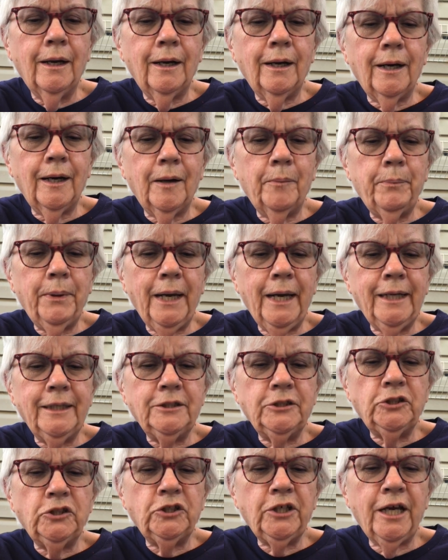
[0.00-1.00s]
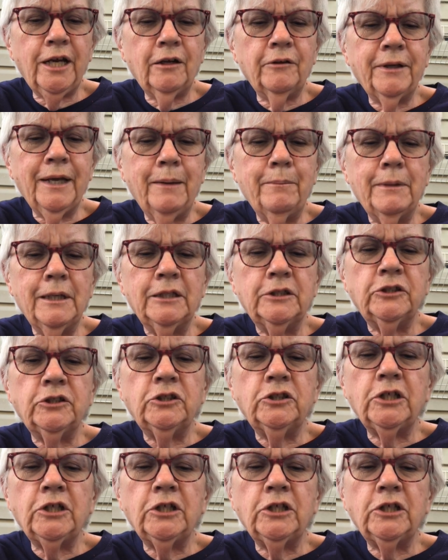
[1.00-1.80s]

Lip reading: Patty's channel name is